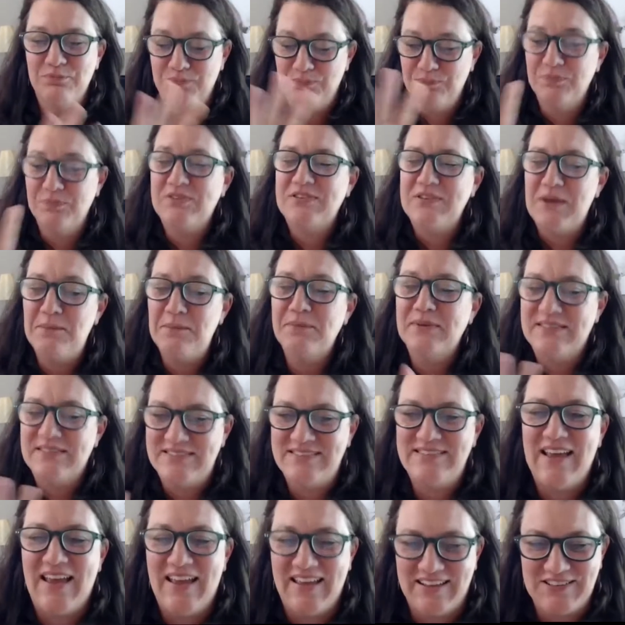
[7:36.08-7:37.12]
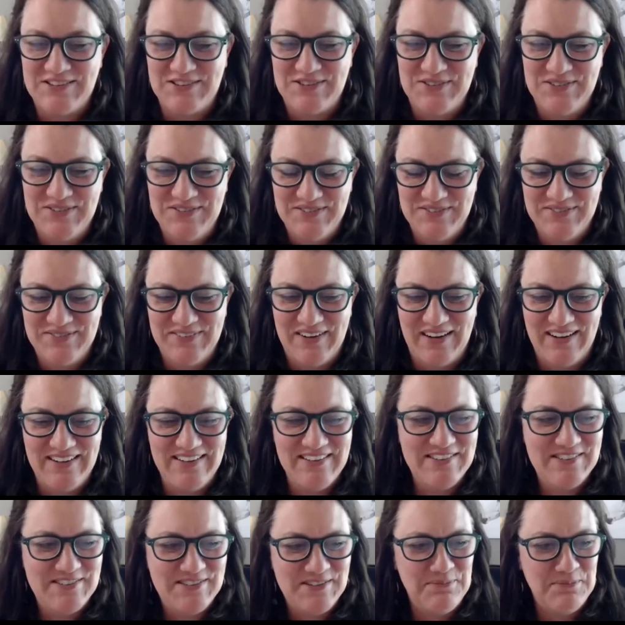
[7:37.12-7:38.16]
some mistakes, right?
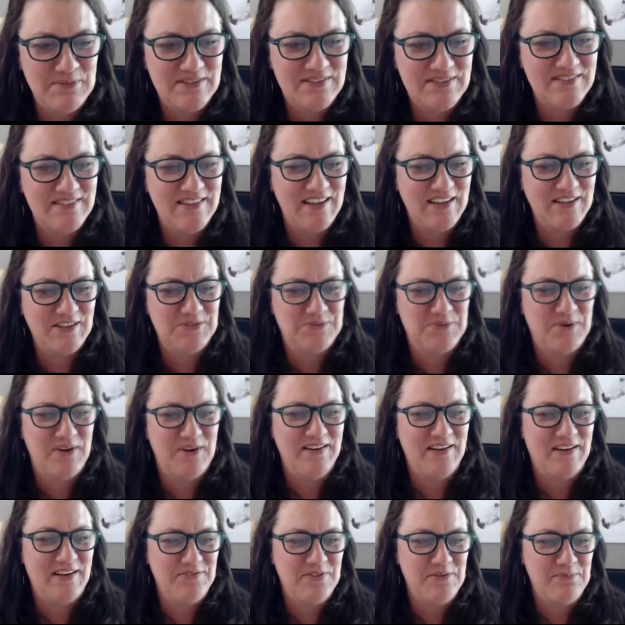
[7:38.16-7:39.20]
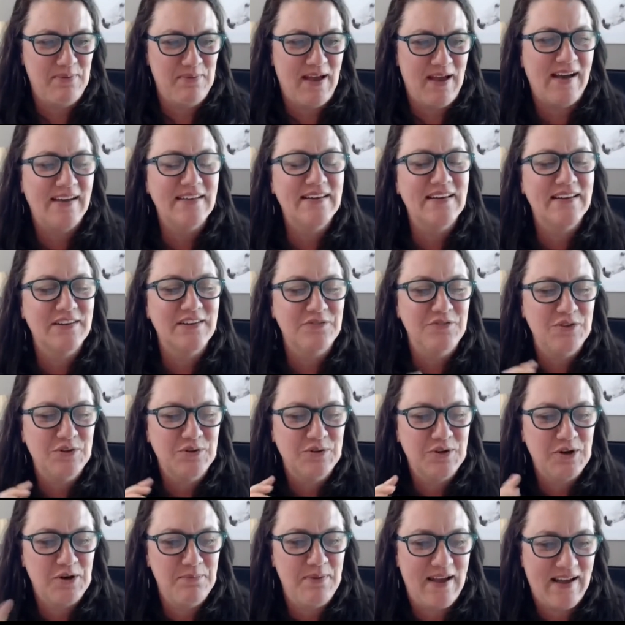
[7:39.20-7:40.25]
Some mistakes right off the bat. And if you
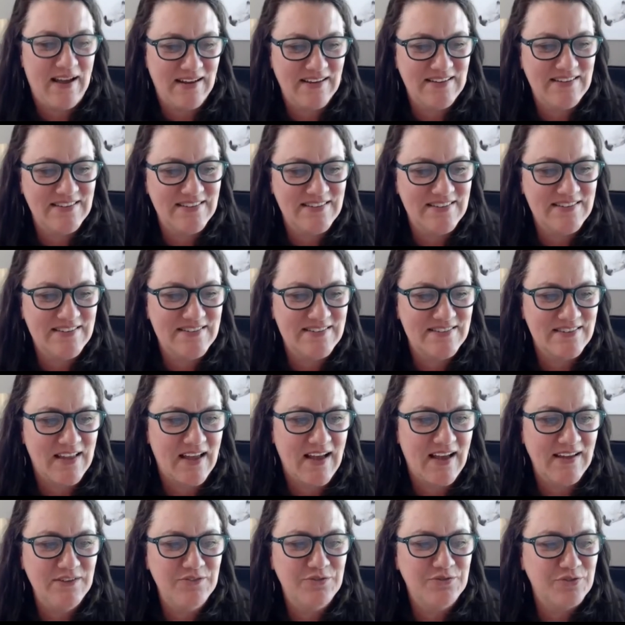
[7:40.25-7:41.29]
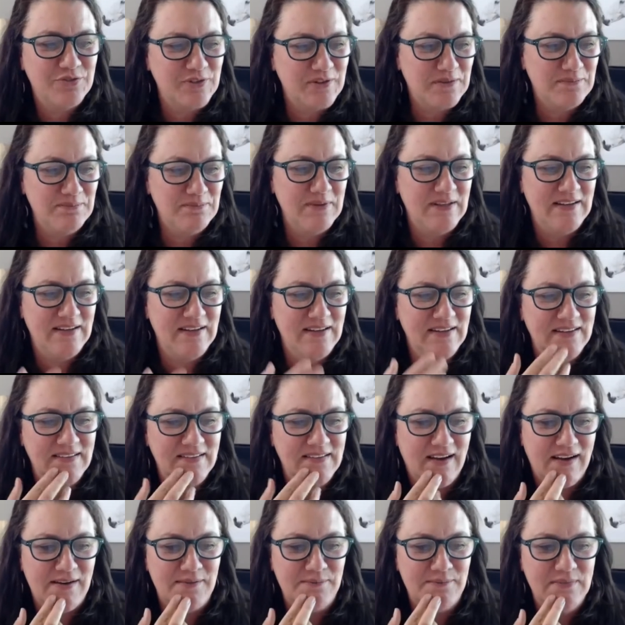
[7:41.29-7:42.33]
go back to the slide for a minute,
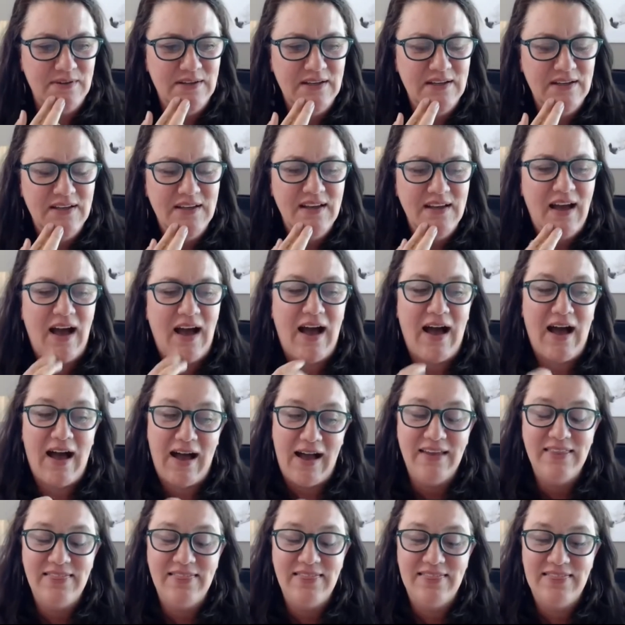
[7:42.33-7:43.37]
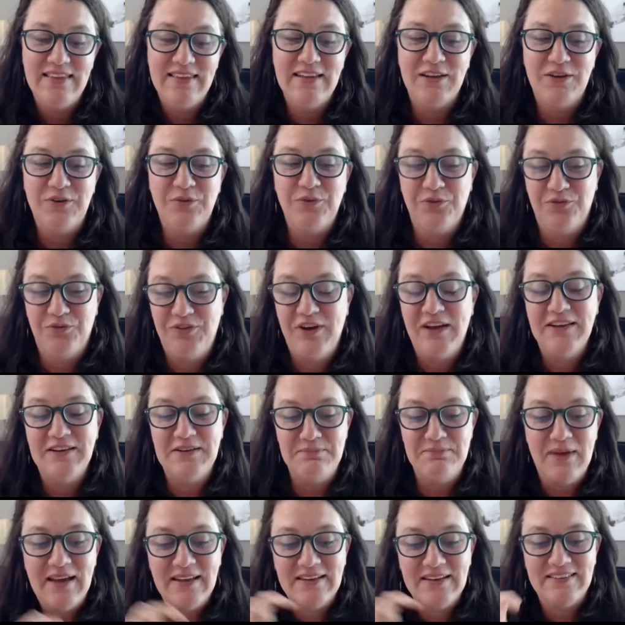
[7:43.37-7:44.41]
um, I think
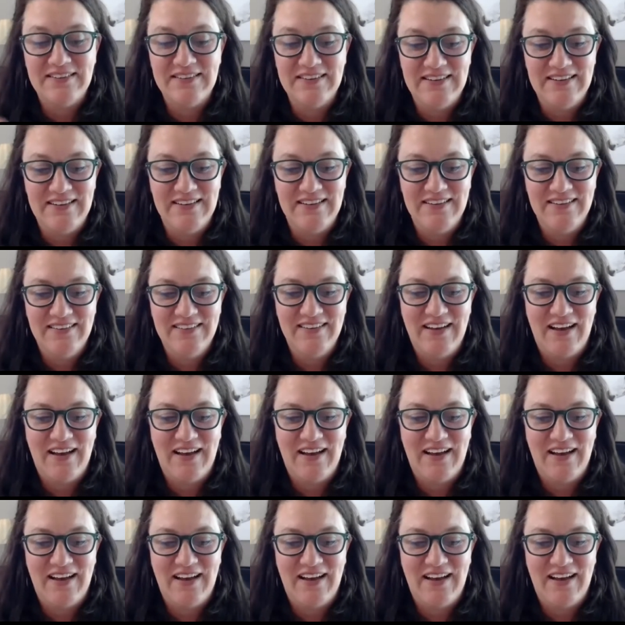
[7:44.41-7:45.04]
fundamentally